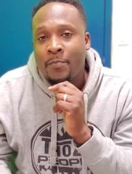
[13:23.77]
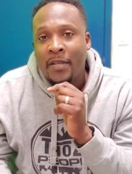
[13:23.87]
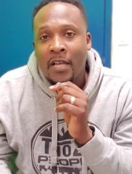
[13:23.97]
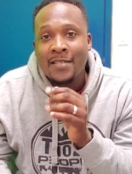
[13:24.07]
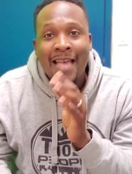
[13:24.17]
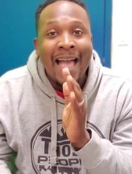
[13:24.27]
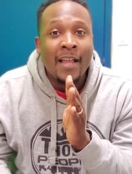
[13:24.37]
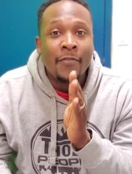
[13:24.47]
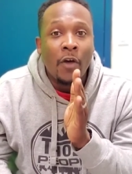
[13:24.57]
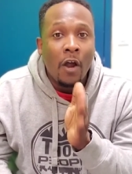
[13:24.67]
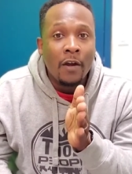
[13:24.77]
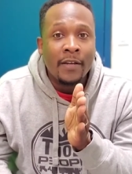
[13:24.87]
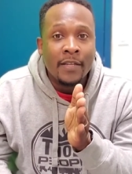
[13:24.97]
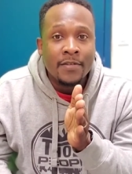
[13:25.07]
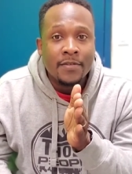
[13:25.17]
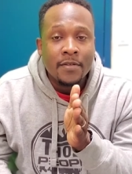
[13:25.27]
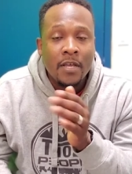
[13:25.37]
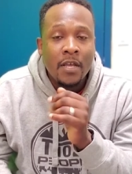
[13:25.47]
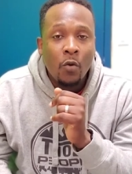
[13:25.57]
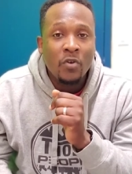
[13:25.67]
because Agatha Harkness
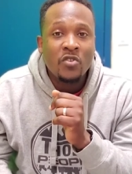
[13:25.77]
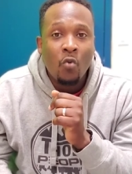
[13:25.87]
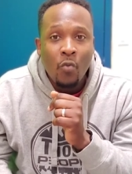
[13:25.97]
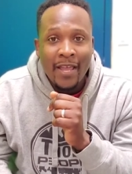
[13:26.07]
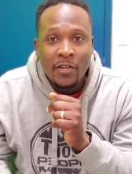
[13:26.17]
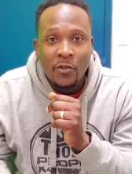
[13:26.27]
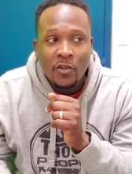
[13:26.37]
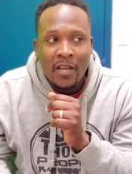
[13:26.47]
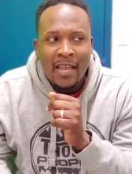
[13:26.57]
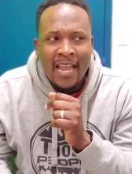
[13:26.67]
was a witch,